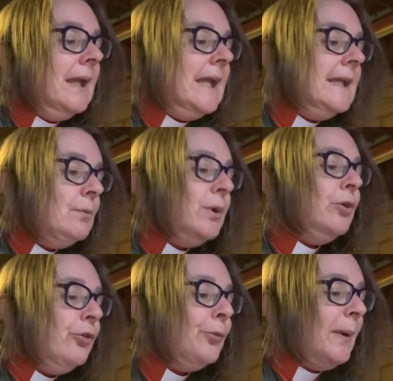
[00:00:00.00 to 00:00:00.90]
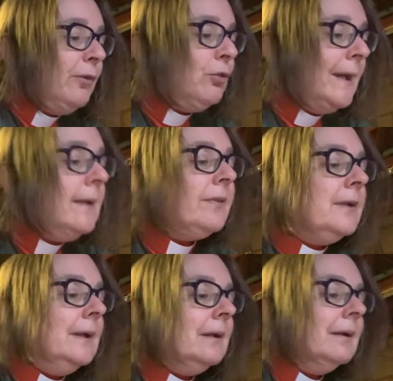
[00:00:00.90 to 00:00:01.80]
he renews my strength,
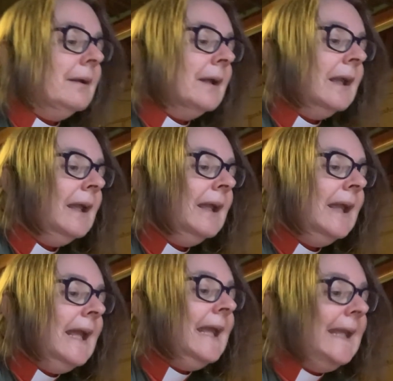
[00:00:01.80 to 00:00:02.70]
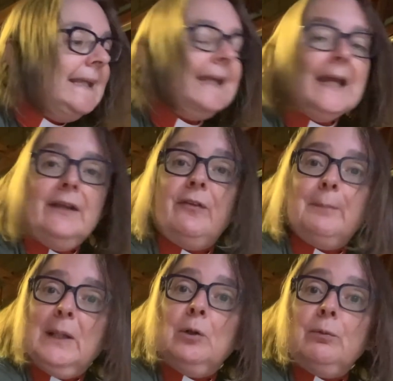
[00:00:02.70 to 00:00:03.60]
he guides
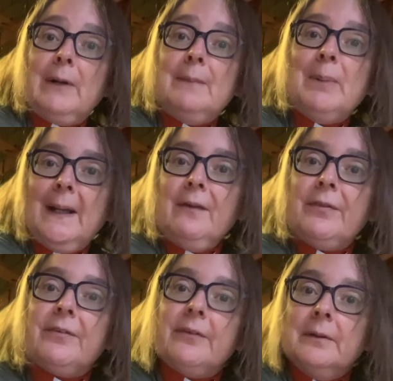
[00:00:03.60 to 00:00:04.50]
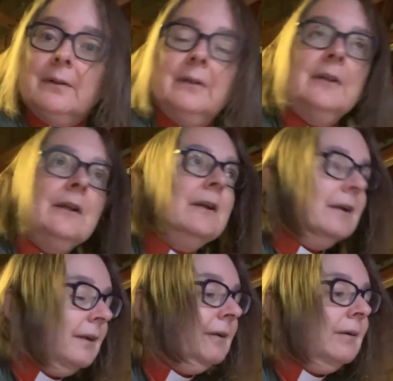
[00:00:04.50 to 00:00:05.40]
me along right paths.
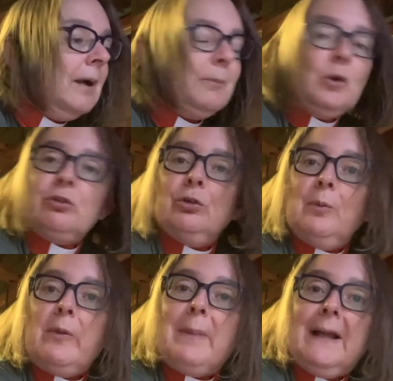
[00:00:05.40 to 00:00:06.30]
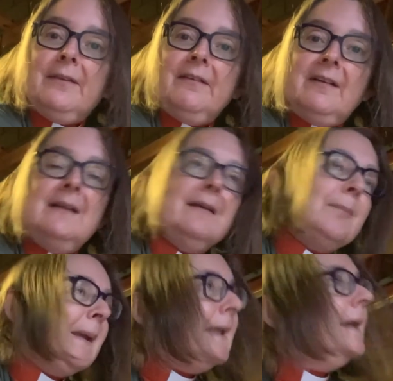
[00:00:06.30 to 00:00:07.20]
I'm not sure where the path is
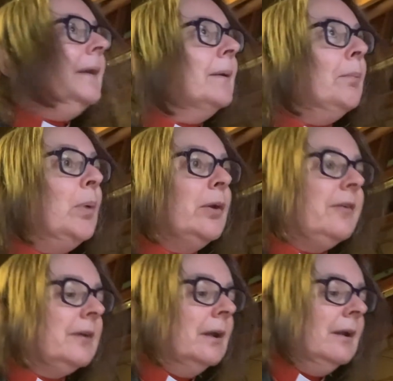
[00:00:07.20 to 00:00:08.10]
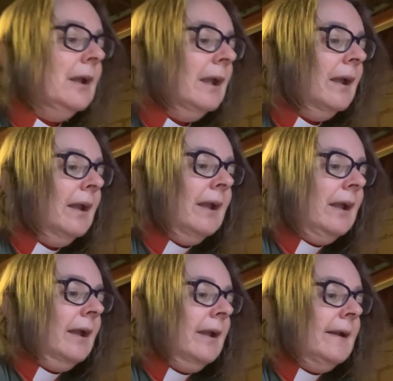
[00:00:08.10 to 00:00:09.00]
leading me, but
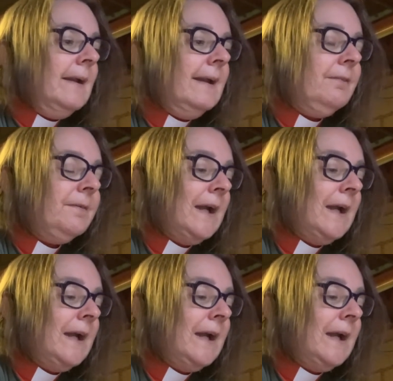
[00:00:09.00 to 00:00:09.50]
if